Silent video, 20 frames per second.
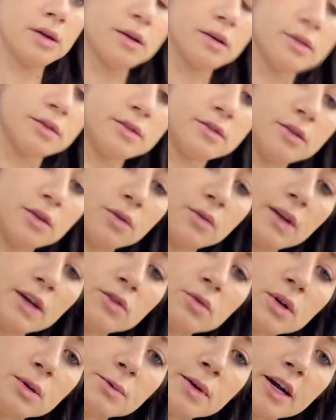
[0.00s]
So that's
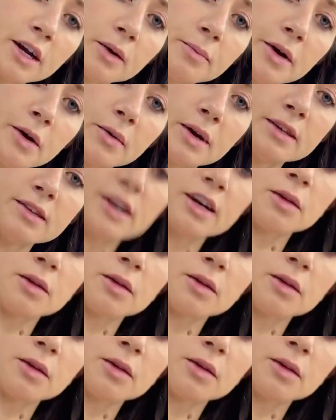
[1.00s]
what I'm talking about when I talk